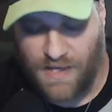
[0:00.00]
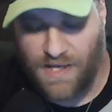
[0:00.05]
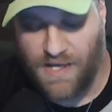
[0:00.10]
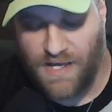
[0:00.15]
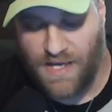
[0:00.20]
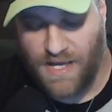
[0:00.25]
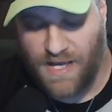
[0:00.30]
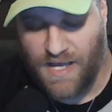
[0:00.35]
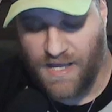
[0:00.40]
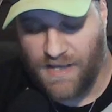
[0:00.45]

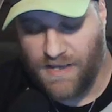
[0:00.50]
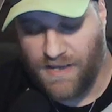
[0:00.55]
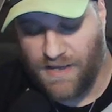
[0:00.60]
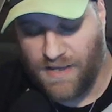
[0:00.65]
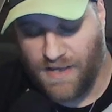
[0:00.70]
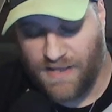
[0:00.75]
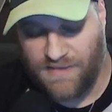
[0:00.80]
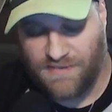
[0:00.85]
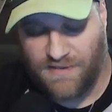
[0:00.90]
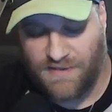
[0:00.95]

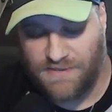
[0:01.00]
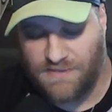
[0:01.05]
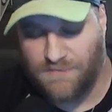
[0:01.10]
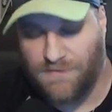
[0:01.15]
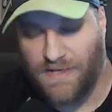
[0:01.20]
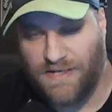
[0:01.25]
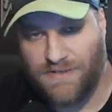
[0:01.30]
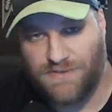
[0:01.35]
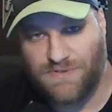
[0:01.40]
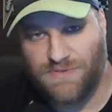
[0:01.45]
I thought the
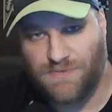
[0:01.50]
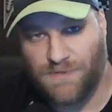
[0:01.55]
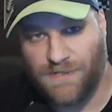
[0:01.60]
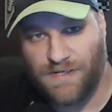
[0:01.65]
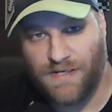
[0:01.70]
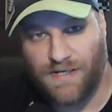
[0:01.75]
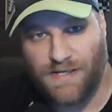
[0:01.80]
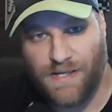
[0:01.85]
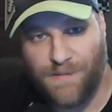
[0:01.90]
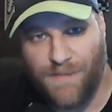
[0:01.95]
Raiders were
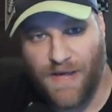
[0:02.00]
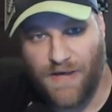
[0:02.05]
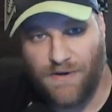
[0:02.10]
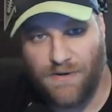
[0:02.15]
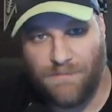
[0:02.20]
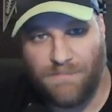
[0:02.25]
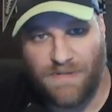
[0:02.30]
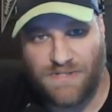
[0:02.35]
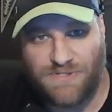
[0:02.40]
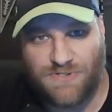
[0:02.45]
going to come out a
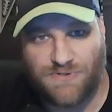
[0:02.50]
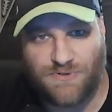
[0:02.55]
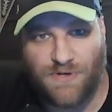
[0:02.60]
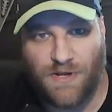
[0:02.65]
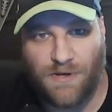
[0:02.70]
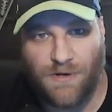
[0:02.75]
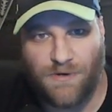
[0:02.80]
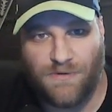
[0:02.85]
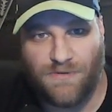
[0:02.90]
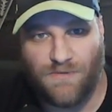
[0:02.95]
bit
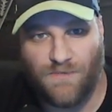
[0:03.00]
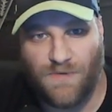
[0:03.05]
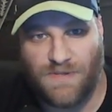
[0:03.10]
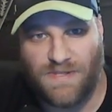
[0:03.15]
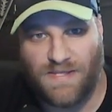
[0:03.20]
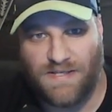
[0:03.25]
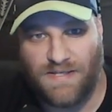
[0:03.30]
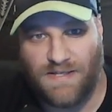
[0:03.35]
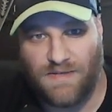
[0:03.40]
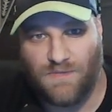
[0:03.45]
stronger than what
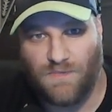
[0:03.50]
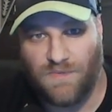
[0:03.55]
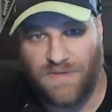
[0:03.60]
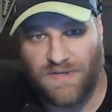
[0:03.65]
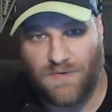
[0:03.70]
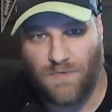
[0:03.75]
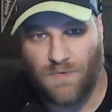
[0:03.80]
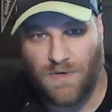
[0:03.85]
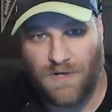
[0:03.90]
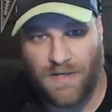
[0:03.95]
they did in
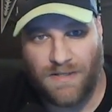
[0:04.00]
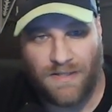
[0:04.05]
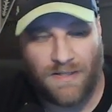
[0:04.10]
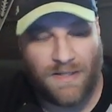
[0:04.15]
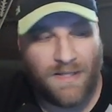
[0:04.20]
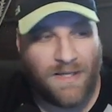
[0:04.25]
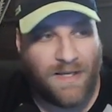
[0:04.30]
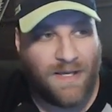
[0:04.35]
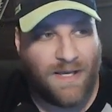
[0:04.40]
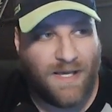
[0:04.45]
week one,
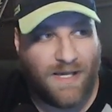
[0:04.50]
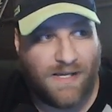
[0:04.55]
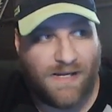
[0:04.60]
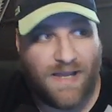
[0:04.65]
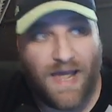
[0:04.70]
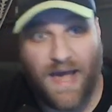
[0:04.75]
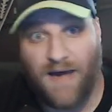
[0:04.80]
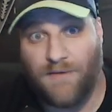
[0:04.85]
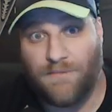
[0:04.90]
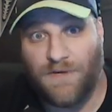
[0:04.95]
and
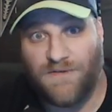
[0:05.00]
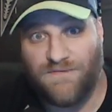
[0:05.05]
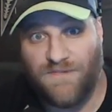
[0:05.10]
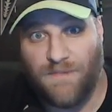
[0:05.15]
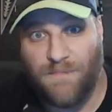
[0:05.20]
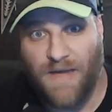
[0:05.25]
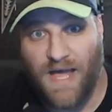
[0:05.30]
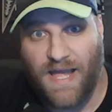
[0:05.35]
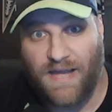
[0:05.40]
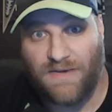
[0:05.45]
now I'm of the
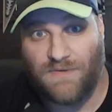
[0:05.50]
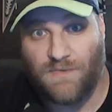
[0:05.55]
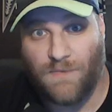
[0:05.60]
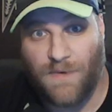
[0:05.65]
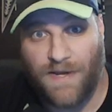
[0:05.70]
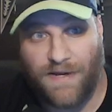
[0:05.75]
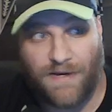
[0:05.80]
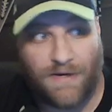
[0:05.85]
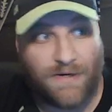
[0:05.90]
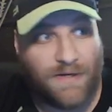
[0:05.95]
mind
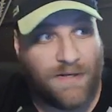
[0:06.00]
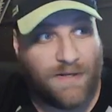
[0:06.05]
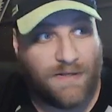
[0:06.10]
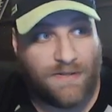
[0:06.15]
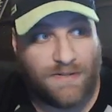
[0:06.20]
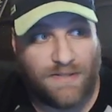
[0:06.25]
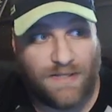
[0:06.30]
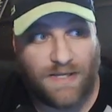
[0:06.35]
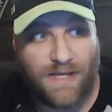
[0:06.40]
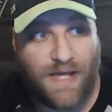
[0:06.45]
where
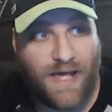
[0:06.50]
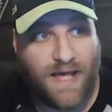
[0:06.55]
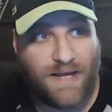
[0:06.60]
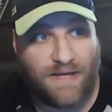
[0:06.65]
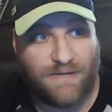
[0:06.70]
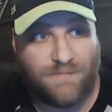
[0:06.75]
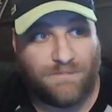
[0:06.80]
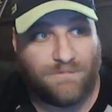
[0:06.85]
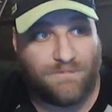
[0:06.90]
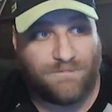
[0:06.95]
you
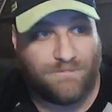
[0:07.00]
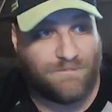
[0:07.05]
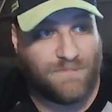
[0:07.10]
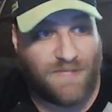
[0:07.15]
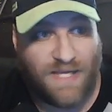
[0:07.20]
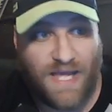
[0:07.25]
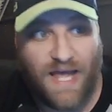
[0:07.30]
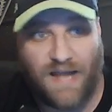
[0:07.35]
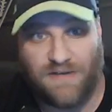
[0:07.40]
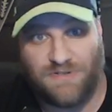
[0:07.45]

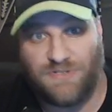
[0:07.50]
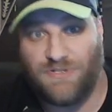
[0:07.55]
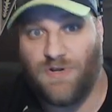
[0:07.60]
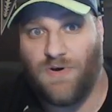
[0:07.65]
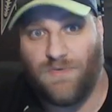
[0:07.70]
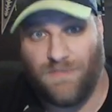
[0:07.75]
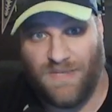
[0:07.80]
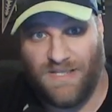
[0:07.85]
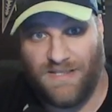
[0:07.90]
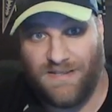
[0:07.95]
gotta show me
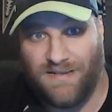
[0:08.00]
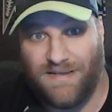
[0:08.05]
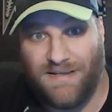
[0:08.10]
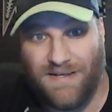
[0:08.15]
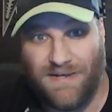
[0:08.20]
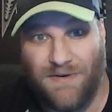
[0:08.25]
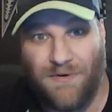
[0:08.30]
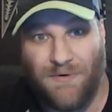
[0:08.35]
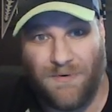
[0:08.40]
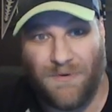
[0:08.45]

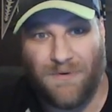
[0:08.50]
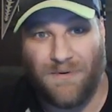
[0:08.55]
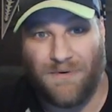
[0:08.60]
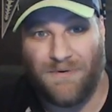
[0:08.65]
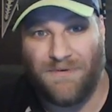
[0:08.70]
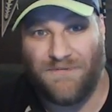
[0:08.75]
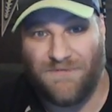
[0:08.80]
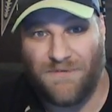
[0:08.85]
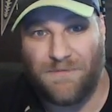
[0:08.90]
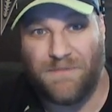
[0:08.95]
in
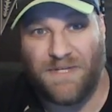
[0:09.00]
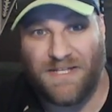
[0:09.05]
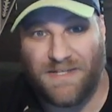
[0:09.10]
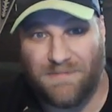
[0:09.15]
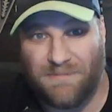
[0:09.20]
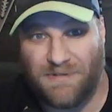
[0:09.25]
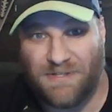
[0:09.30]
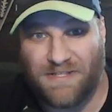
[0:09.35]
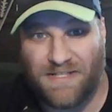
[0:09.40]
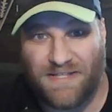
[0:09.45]
order for me to
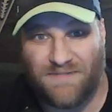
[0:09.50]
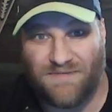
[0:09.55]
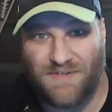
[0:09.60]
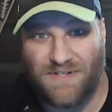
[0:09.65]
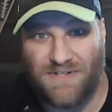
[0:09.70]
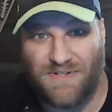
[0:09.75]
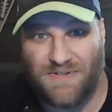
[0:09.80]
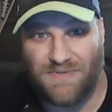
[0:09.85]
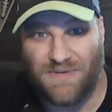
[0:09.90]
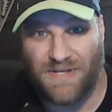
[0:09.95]
believe in
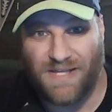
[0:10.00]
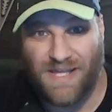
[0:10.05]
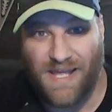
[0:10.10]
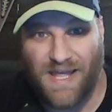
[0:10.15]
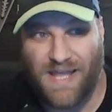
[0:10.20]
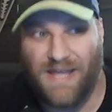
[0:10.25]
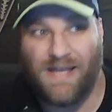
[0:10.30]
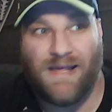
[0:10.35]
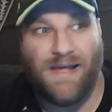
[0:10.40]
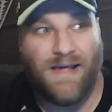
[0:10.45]
you
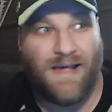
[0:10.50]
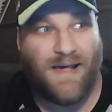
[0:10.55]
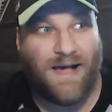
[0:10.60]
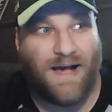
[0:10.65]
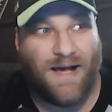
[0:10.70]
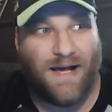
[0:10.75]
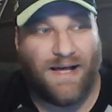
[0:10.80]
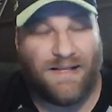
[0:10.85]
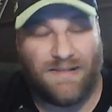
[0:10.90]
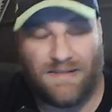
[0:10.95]
again.
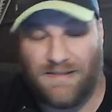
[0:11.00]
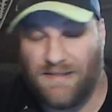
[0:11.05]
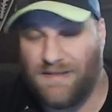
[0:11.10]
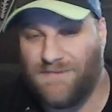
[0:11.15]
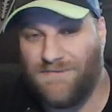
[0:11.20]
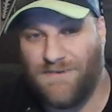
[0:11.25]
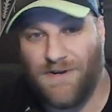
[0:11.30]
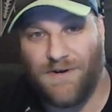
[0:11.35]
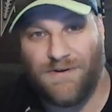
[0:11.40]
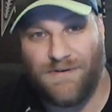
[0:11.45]
I
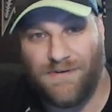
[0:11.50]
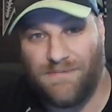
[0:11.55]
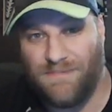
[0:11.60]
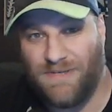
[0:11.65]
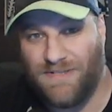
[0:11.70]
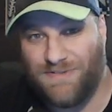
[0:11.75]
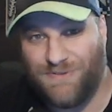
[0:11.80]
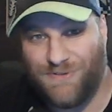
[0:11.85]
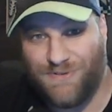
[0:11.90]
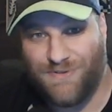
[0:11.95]
love Gardner
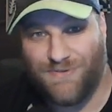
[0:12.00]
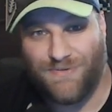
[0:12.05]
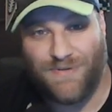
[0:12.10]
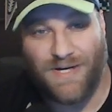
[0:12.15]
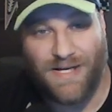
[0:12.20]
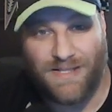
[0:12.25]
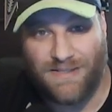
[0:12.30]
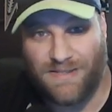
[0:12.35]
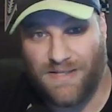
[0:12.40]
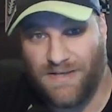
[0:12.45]
Minshew.
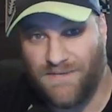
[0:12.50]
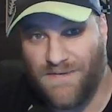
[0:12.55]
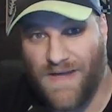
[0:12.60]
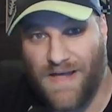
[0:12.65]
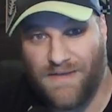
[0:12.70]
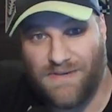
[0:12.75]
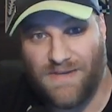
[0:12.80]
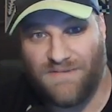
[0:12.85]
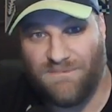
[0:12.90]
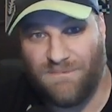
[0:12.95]
I love how
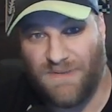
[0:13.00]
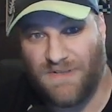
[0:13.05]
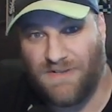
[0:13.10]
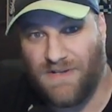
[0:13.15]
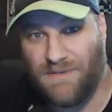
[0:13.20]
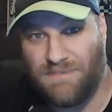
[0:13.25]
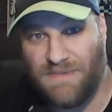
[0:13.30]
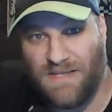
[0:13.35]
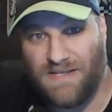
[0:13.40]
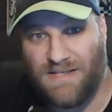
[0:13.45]
they've built
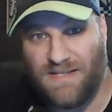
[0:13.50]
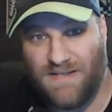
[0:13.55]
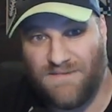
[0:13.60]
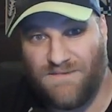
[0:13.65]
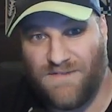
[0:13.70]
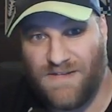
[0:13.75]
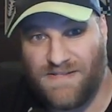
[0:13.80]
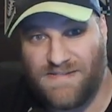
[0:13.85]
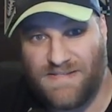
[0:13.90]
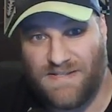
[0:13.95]
up the
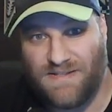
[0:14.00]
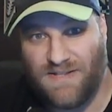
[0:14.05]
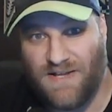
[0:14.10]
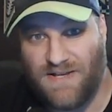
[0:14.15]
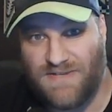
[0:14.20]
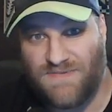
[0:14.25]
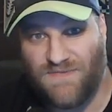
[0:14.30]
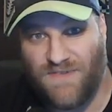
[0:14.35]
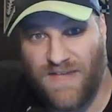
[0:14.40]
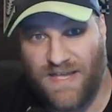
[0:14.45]
defense in
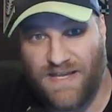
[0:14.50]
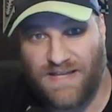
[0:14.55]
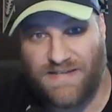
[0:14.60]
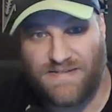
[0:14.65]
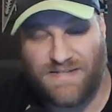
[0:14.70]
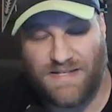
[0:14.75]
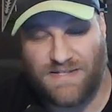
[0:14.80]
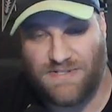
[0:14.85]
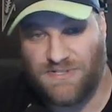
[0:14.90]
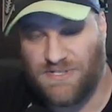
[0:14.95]
Las
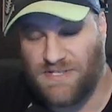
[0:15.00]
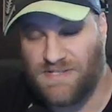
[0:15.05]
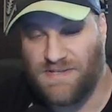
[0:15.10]
Vegas. It's just a